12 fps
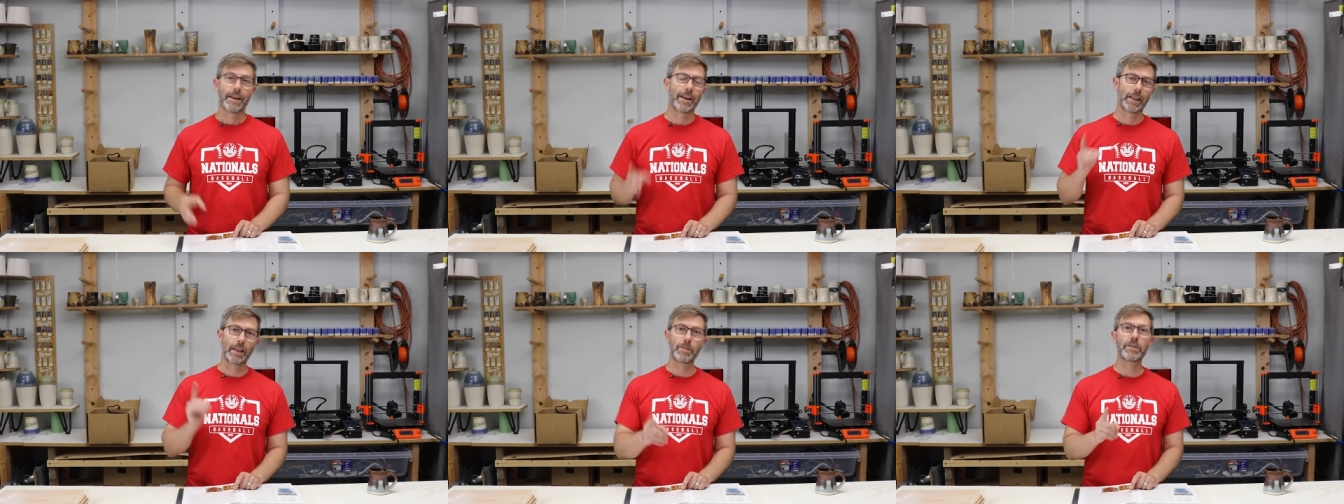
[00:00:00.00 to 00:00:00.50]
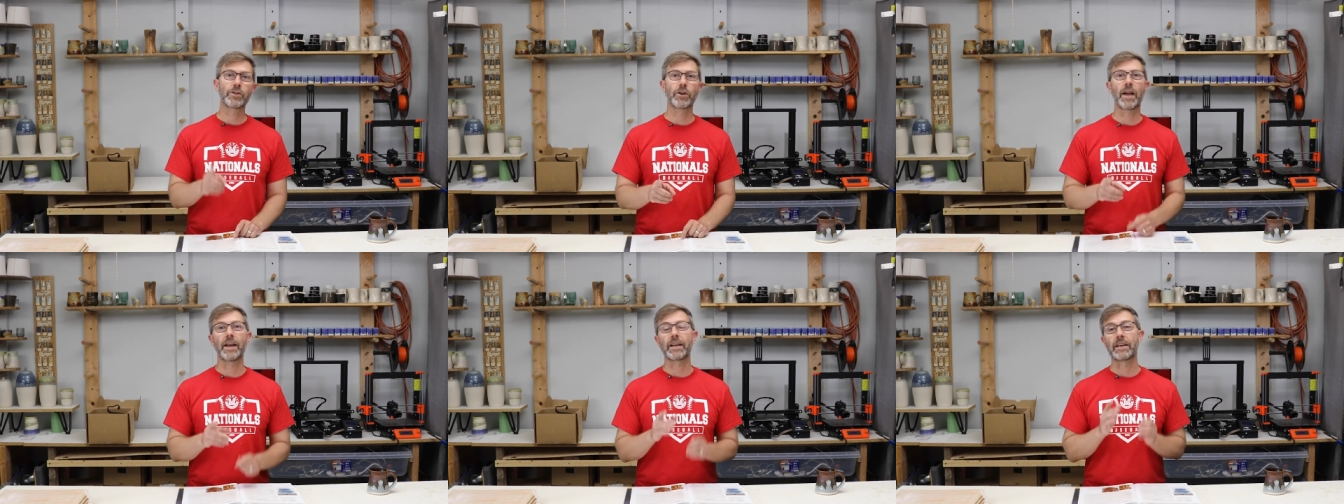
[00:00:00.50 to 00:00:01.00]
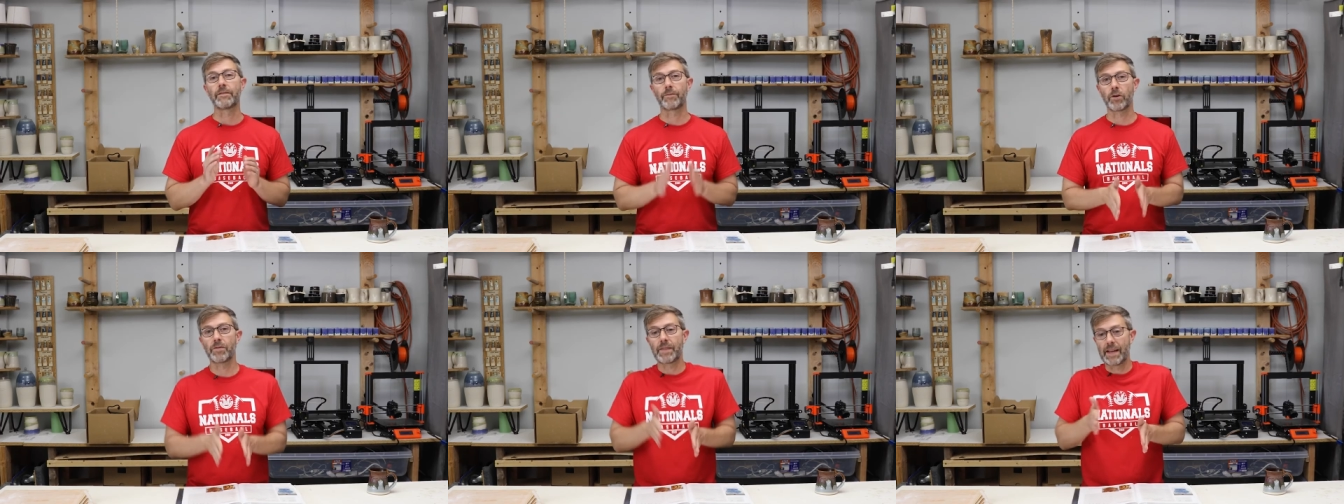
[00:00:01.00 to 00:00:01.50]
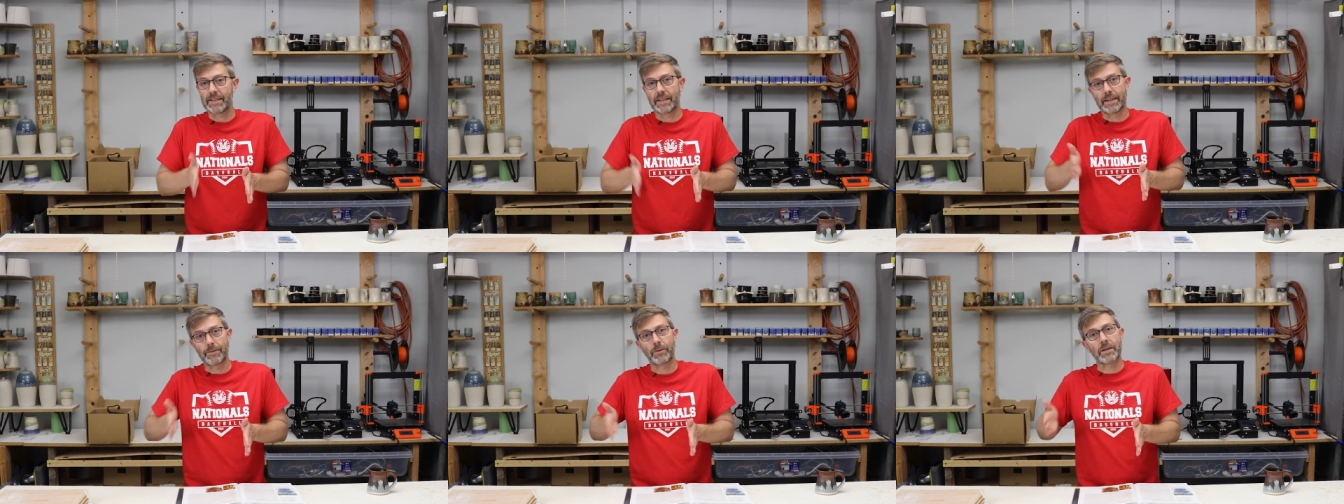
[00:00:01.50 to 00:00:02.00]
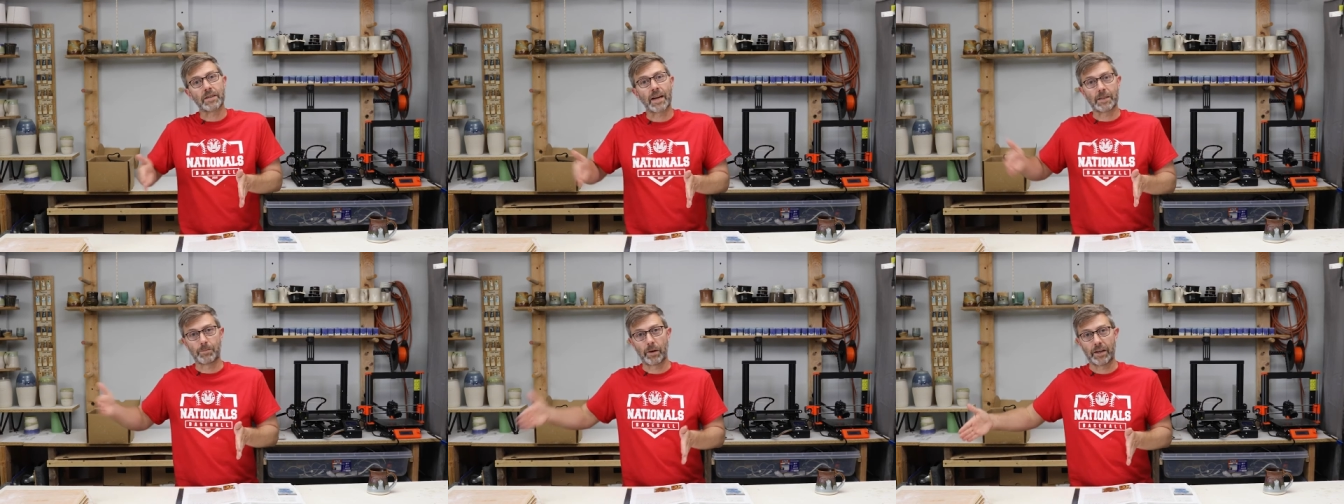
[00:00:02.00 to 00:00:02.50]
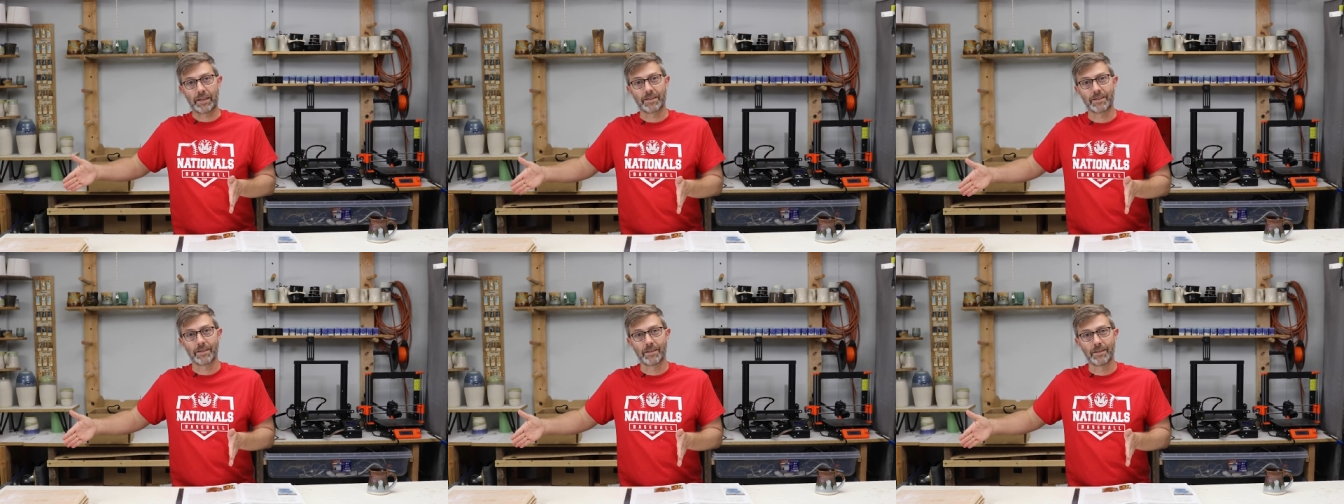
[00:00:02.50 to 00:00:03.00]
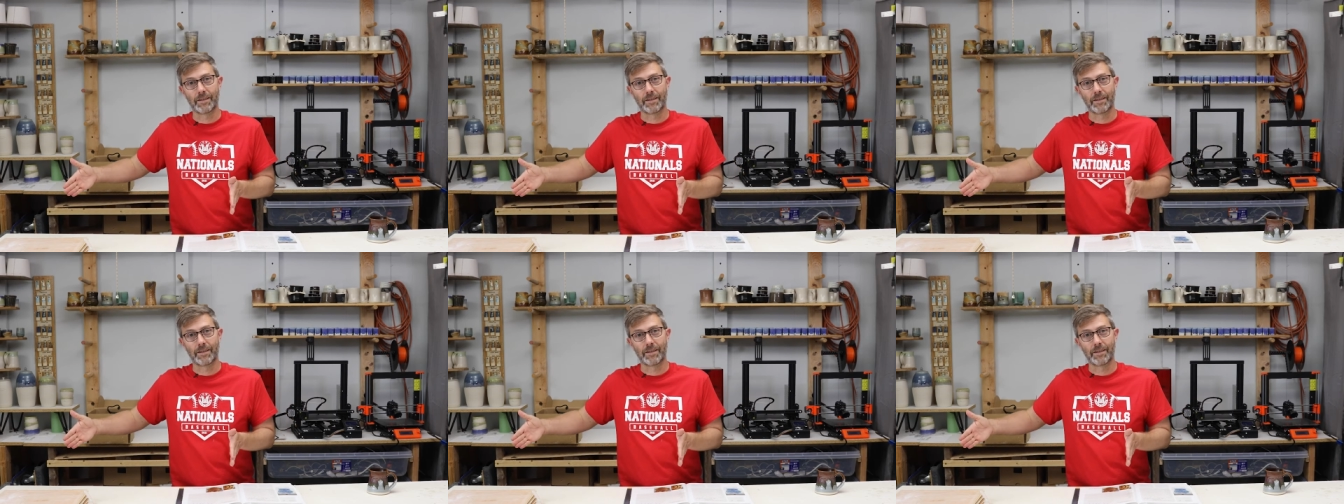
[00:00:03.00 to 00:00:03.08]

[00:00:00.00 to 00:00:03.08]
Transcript: now let me show you how to convert that to different size buckets